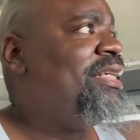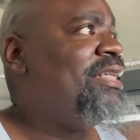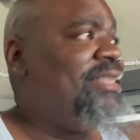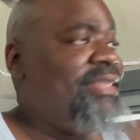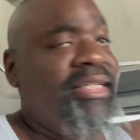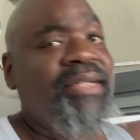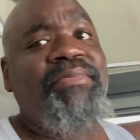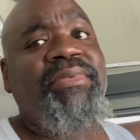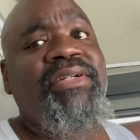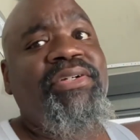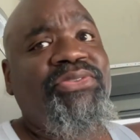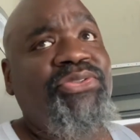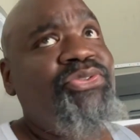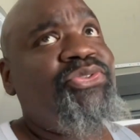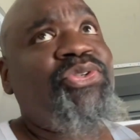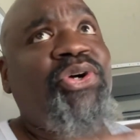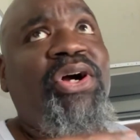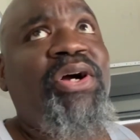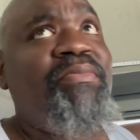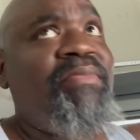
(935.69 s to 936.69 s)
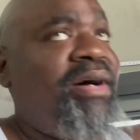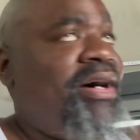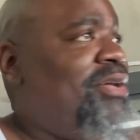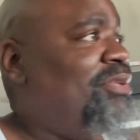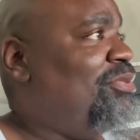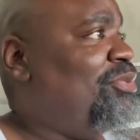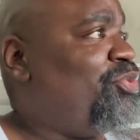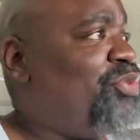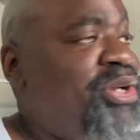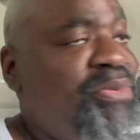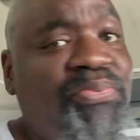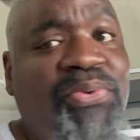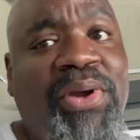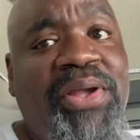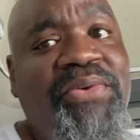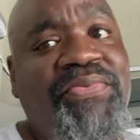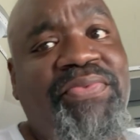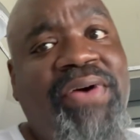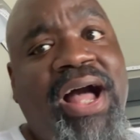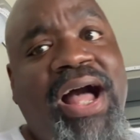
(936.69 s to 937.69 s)
Them hills, you talking about
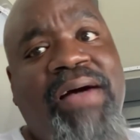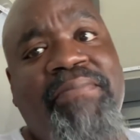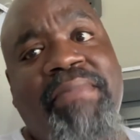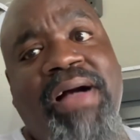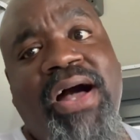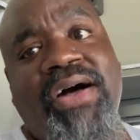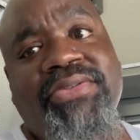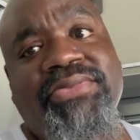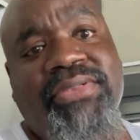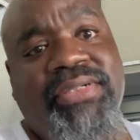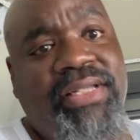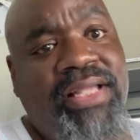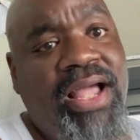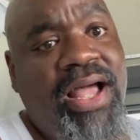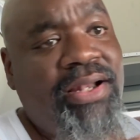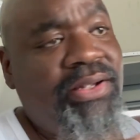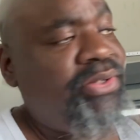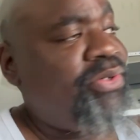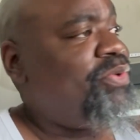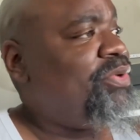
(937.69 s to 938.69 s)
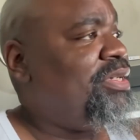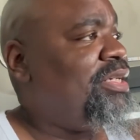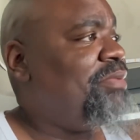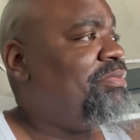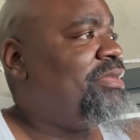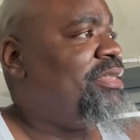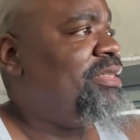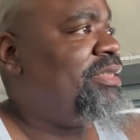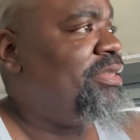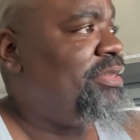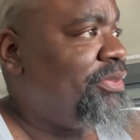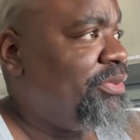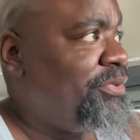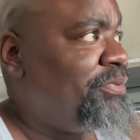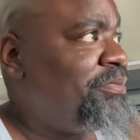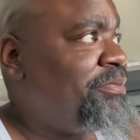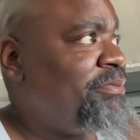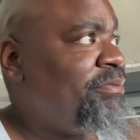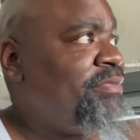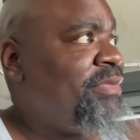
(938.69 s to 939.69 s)
3.5 miles to the gallon going up the hill,